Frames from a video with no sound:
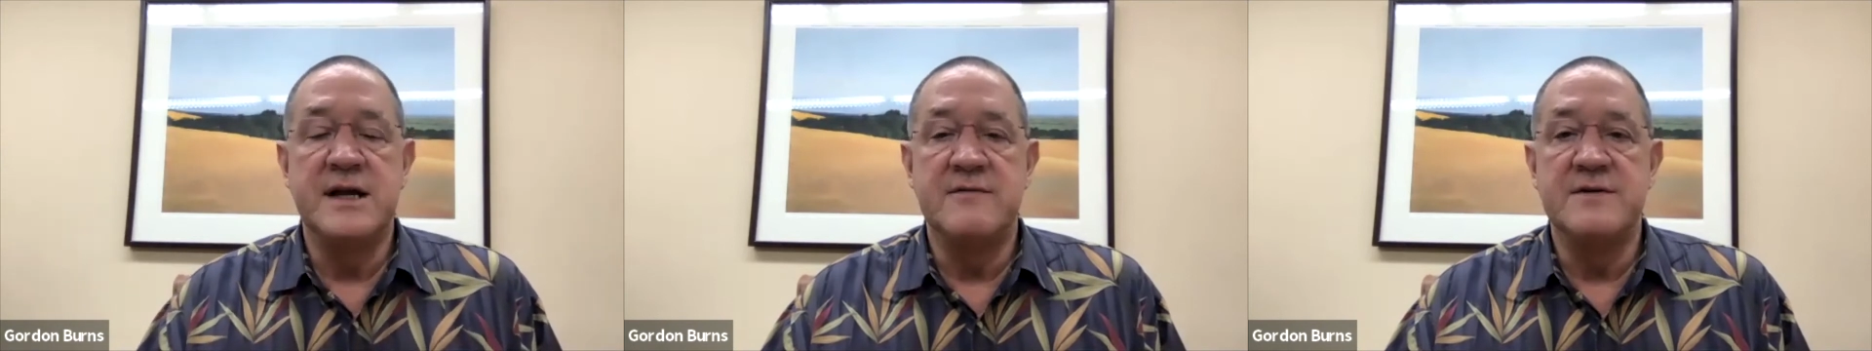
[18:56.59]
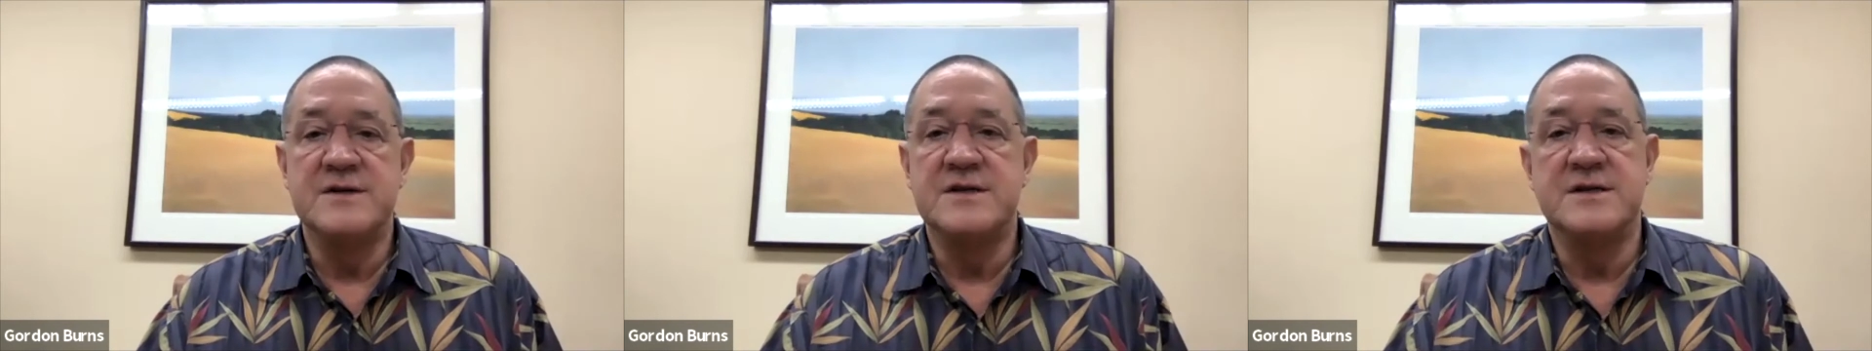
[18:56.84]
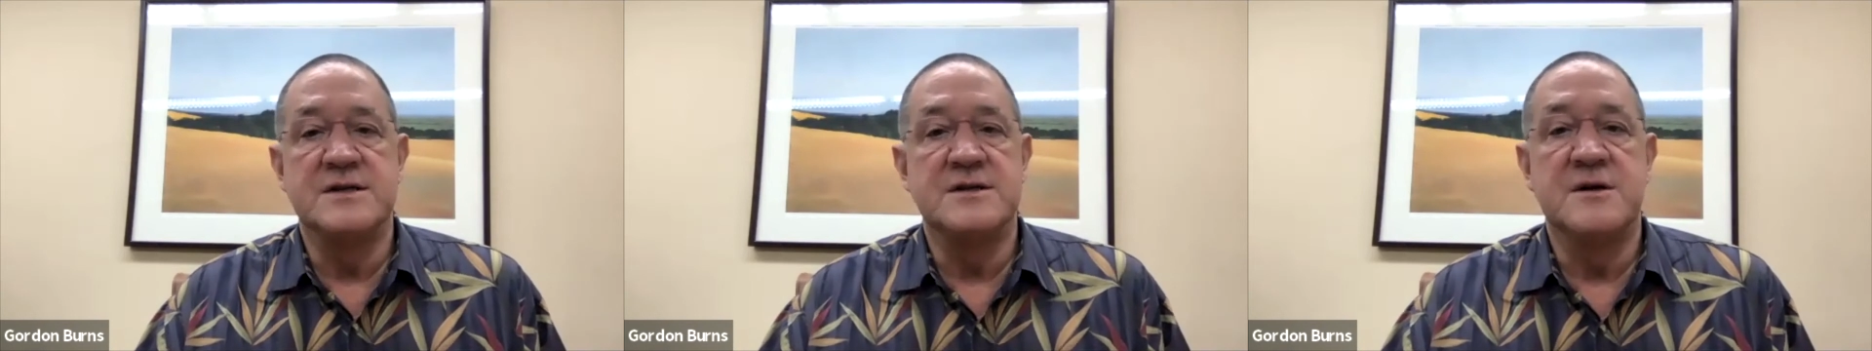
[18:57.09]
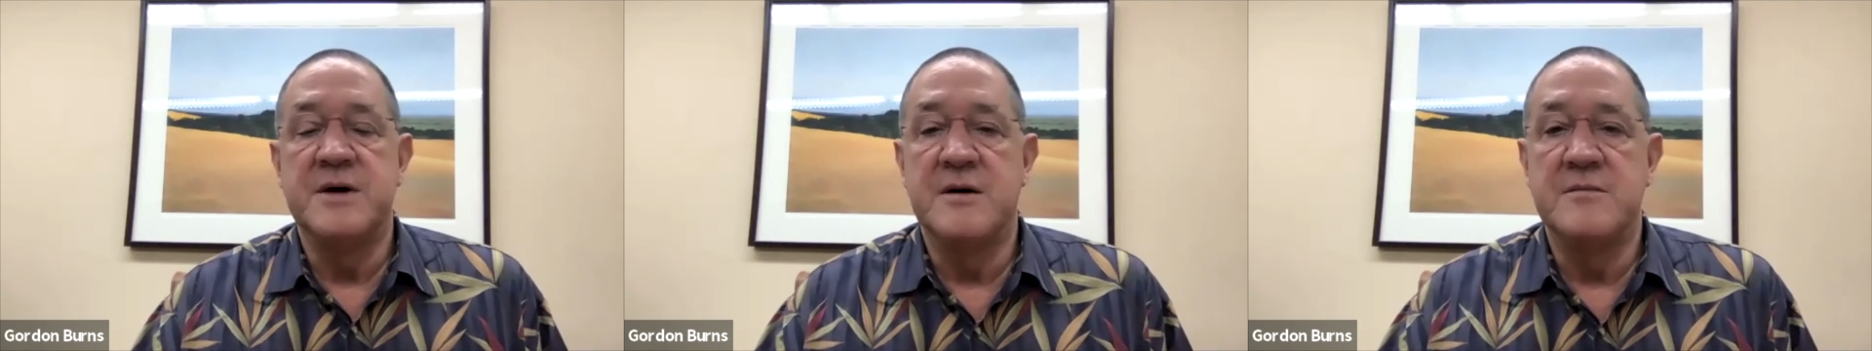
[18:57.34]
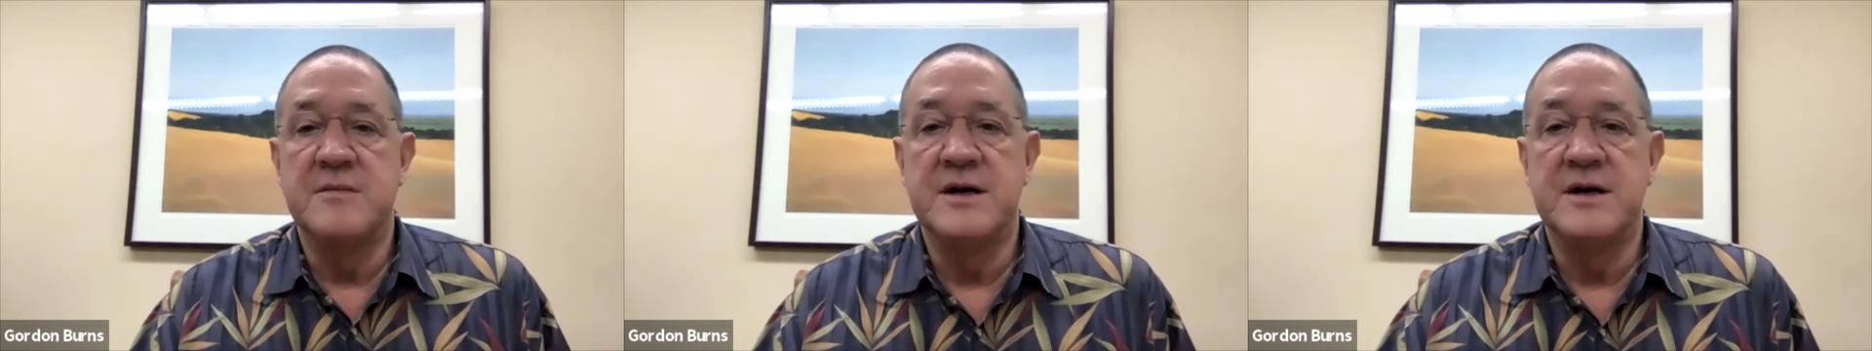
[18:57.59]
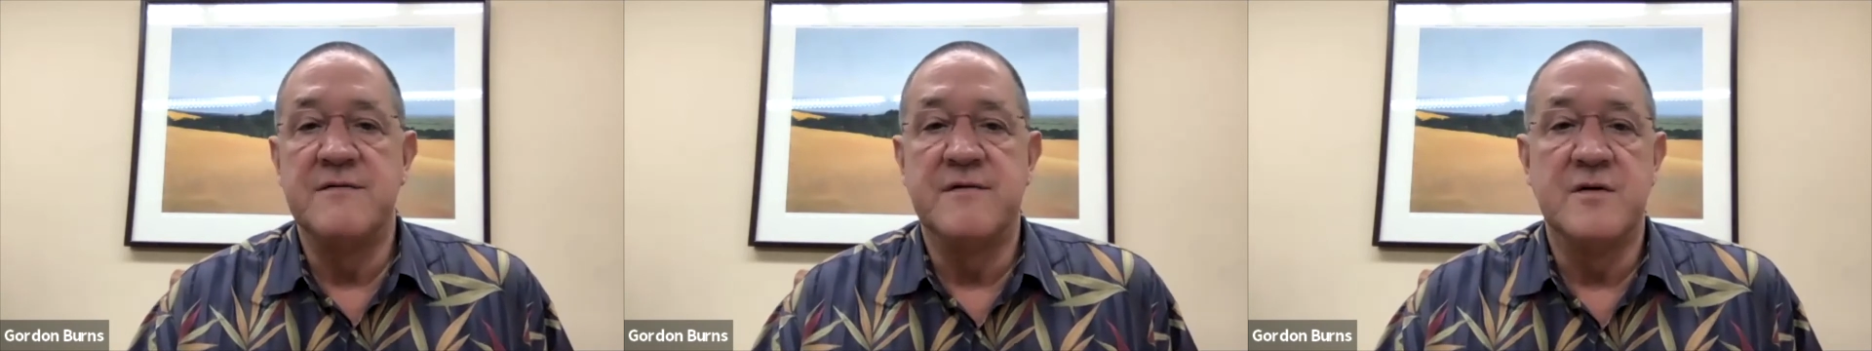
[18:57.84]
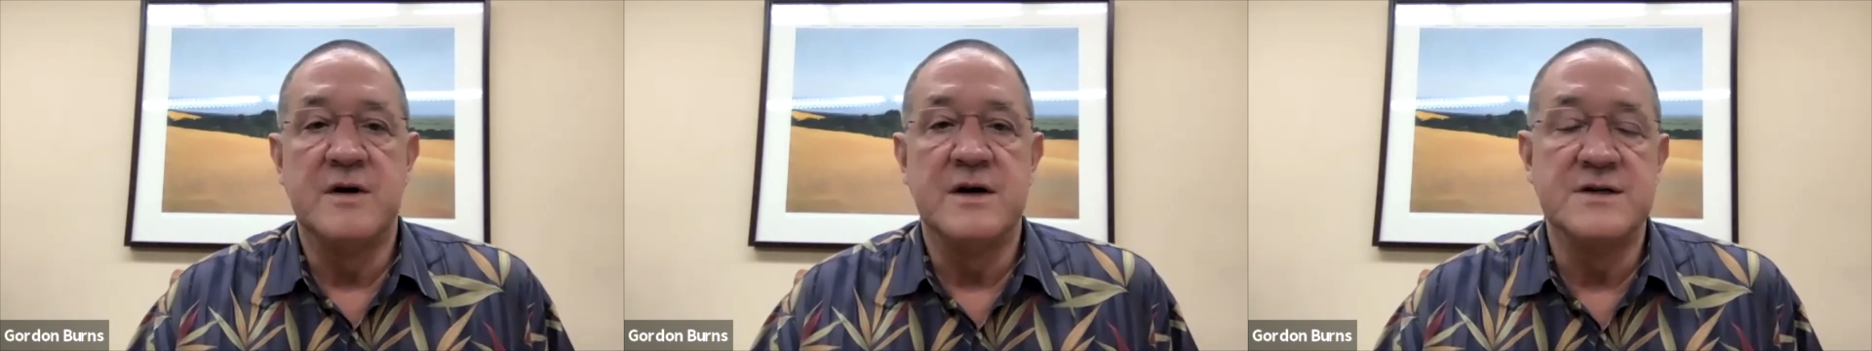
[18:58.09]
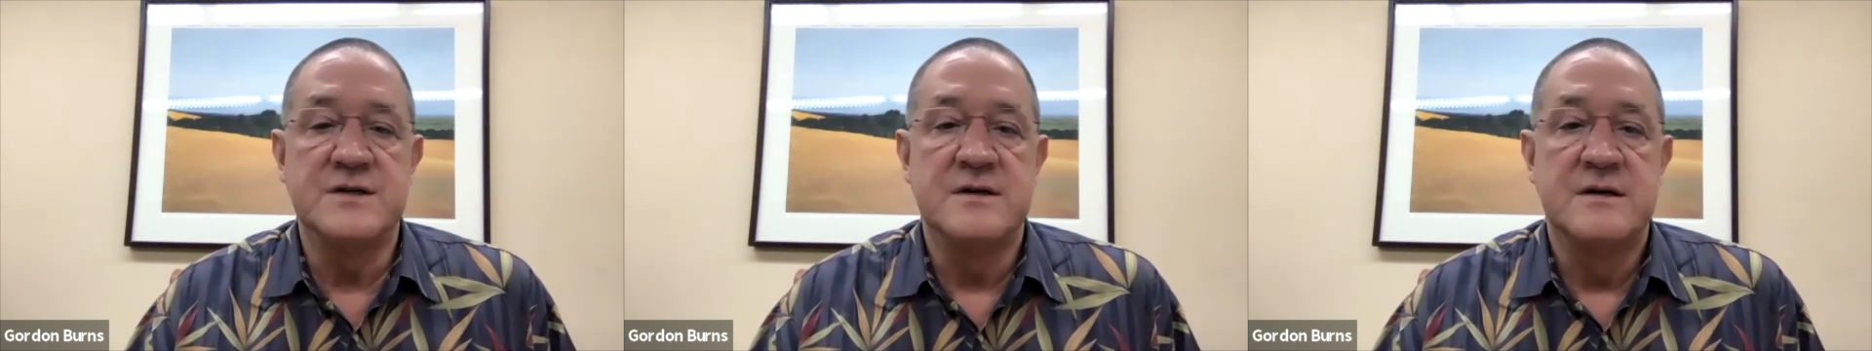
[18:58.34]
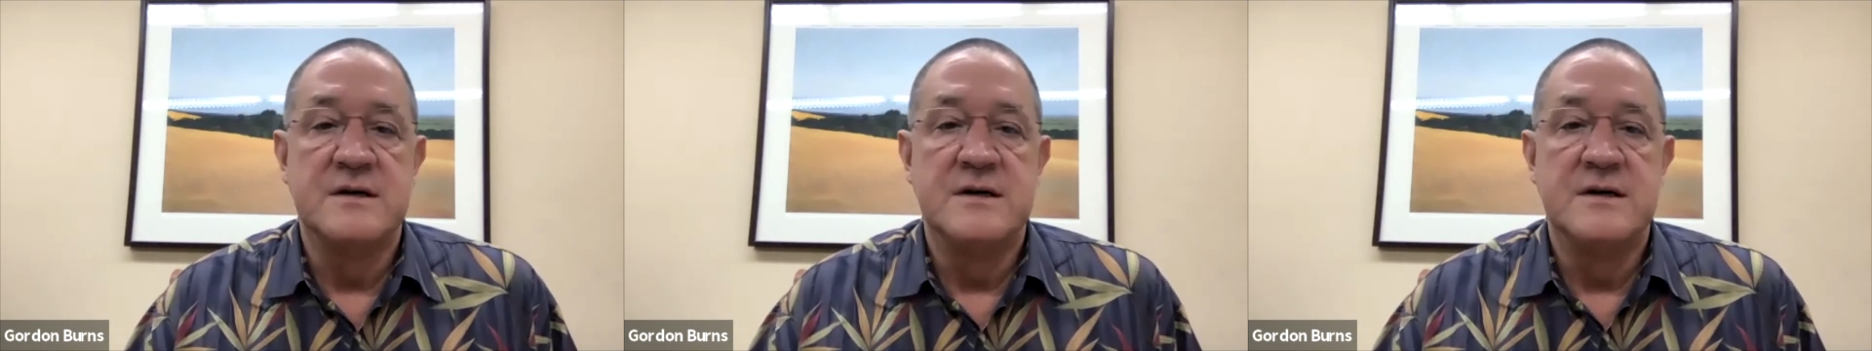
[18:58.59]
And this isn't about money for us.